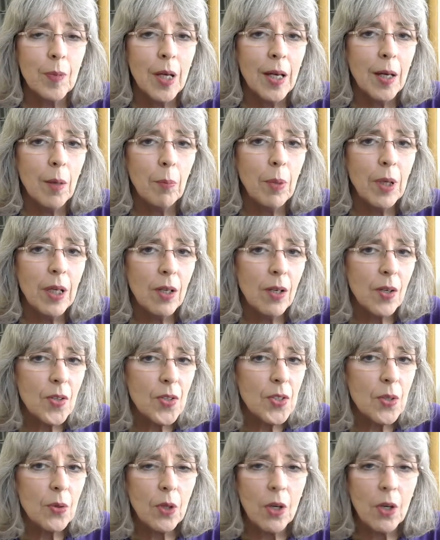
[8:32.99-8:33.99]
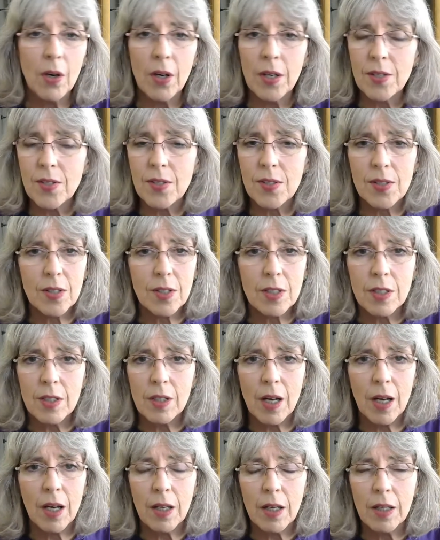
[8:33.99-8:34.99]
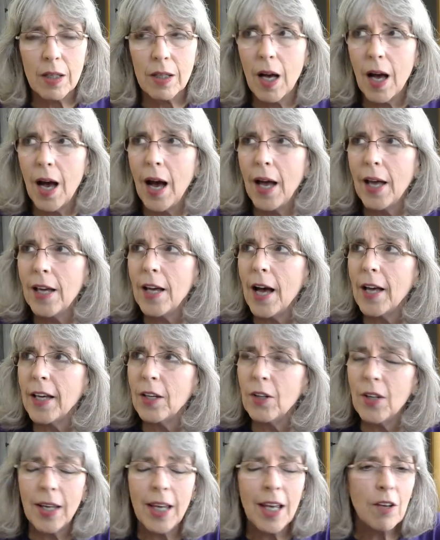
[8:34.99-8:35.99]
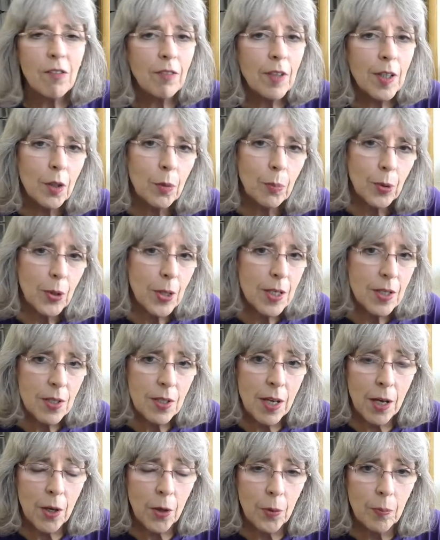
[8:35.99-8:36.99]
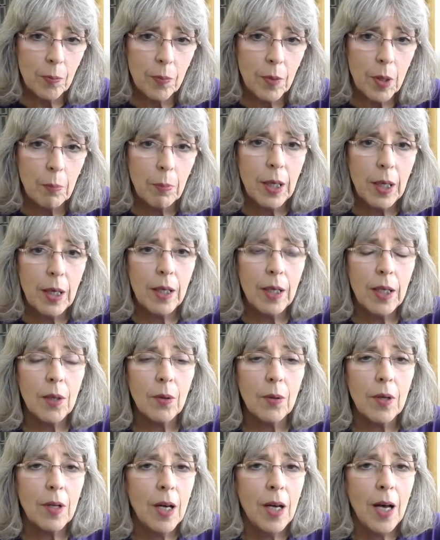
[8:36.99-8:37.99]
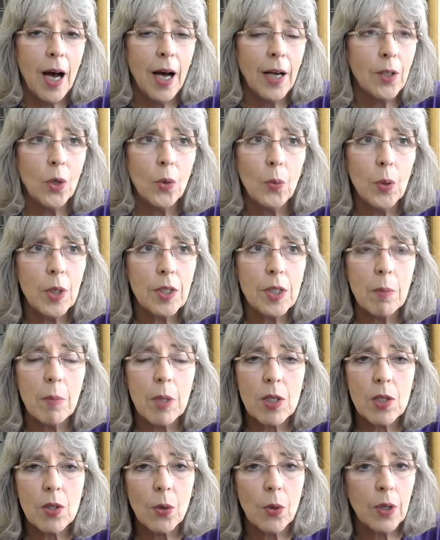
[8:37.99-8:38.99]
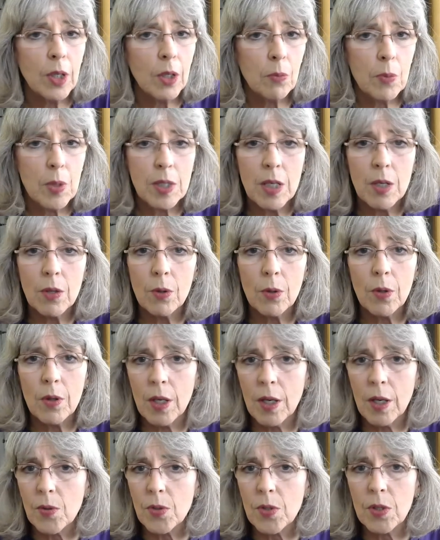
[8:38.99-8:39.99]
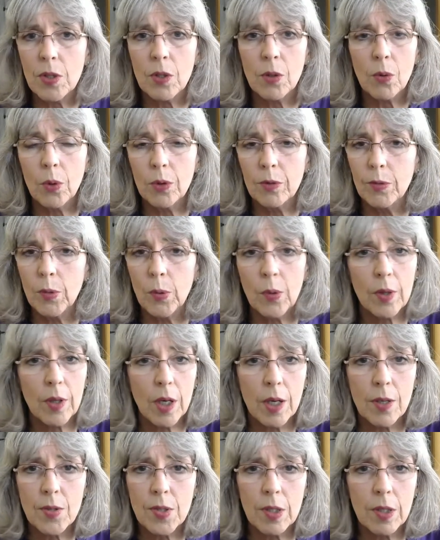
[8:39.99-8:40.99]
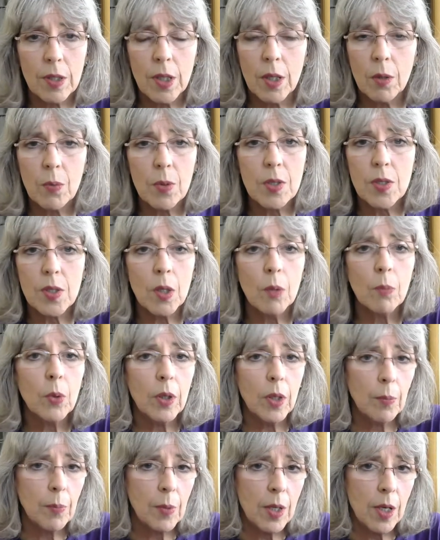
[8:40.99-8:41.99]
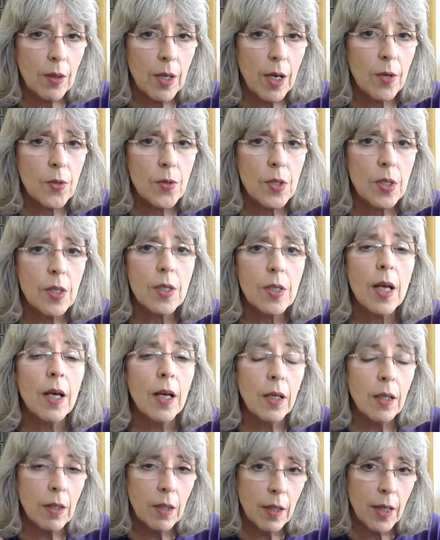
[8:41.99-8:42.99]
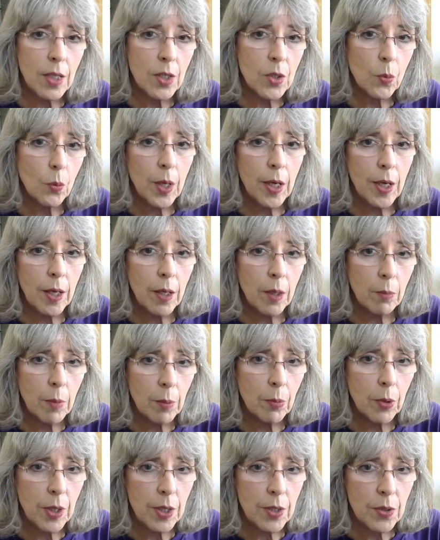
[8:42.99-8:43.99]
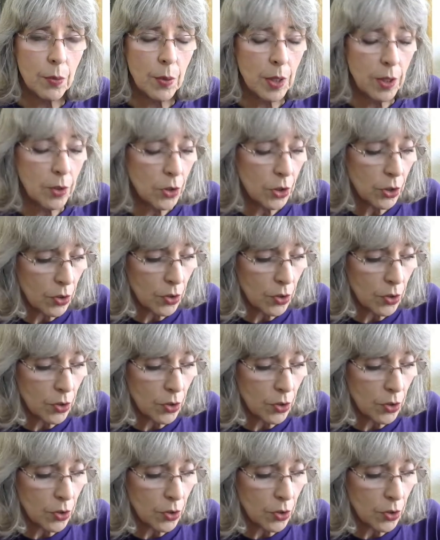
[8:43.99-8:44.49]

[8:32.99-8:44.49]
But it also costs. I can't find the price now, but I know one time I saw it and it was either 1,000 or 4,000. It was somewhere up in the thousands, and that's way out of my price range.